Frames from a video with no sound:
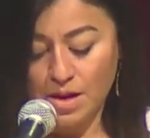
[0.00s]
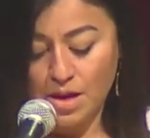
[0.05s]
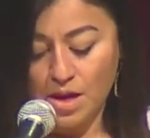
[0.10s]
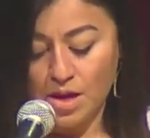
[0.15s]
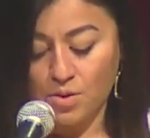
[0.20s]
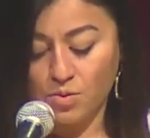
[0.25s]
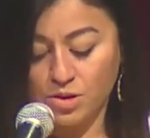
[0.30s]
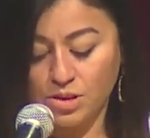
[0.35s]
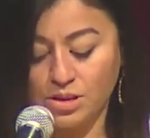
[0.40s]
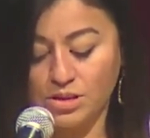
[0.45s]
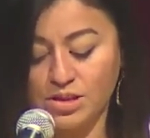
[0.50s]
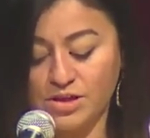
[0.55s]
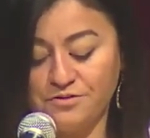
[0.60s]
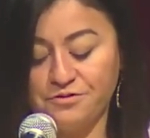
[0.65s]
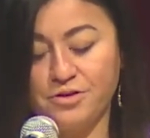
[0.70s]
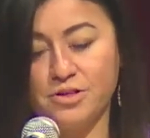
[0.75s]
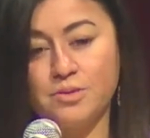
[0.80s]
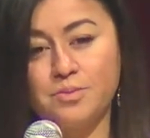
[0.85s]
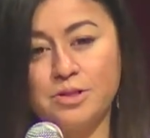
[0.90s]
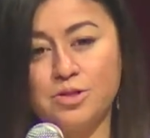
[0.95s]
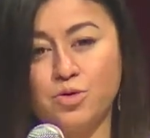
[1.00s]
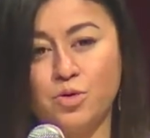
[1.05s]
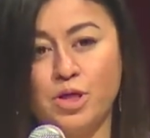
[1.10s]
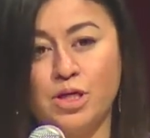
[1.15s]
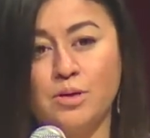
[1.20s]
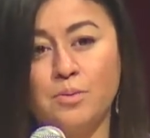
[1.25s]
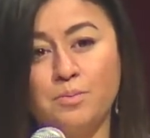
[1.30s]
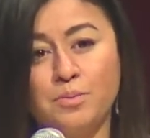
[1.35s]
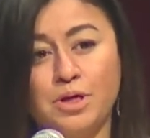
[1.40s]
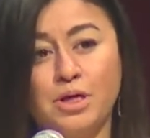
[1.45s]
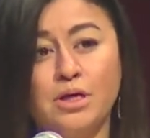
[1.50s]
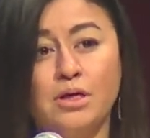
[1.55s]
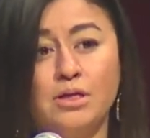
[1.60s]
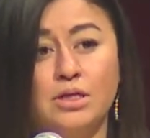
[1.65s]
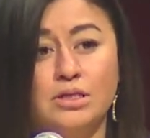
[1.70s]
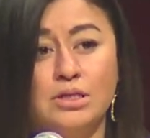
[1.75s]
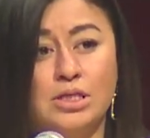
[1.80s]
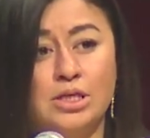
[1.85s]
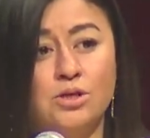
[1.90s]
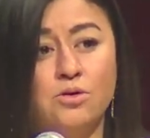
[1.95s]
It was the difference between being a
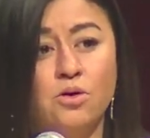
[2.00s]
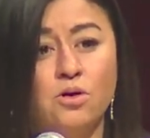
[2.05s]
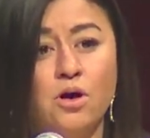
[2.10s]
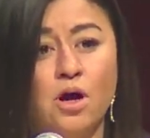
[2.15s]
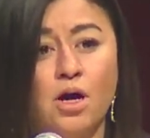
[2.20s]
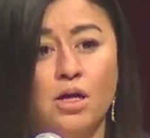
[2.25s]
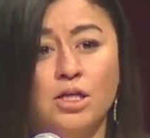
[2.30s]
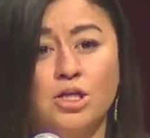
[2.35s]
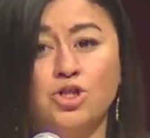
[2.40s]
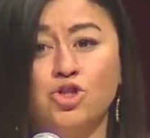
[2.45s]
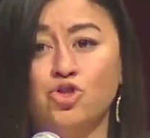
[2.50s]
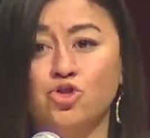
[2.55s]
Latino college